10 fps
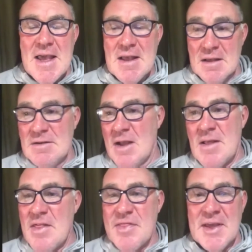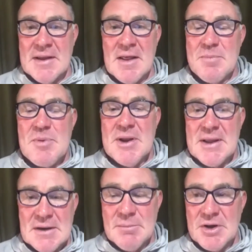Another
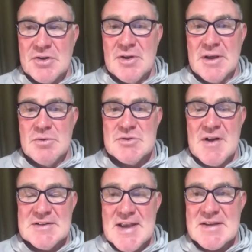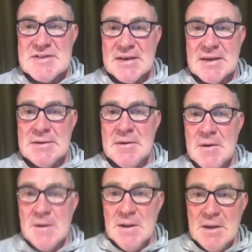pinnacle in my career, it was fantastic. And,
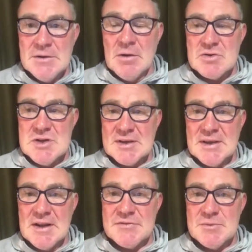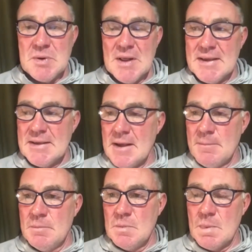you know, I was lucky enough to play at
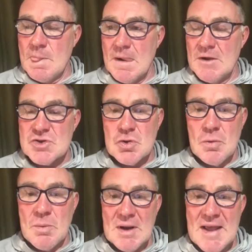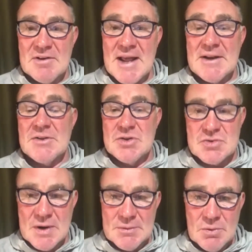schoolboy level and
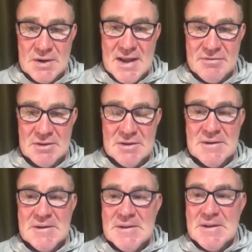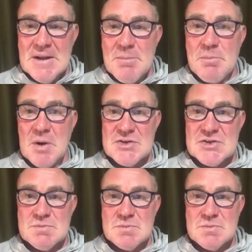under-21 level. Plus,